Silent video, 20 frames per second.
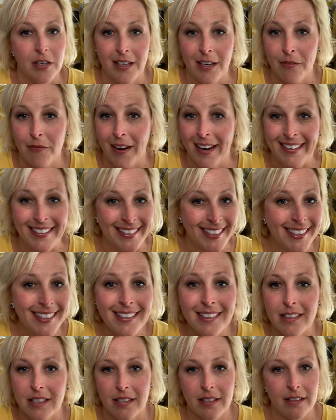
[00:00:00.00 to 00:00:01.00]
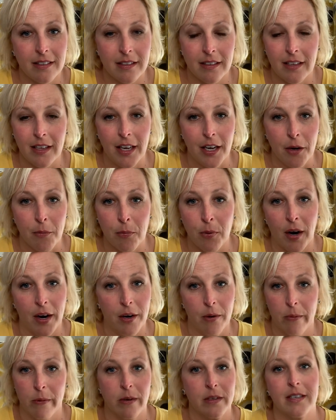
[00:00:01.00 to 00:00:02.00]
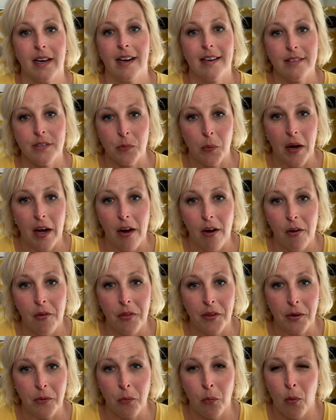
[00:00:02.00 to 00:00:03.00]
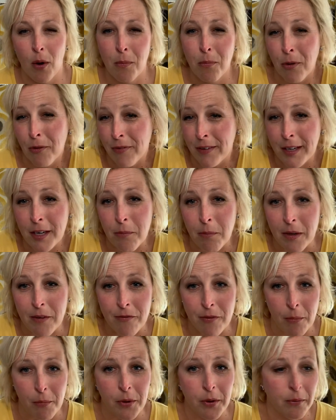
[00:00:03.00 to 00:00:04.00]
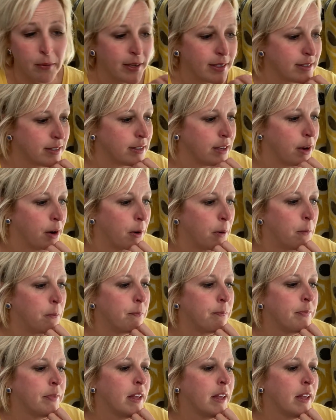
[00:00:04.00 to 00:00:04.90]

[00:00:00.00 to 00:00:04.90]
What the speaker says: And if I didn't, prioritize well, then what prevented me from doing so?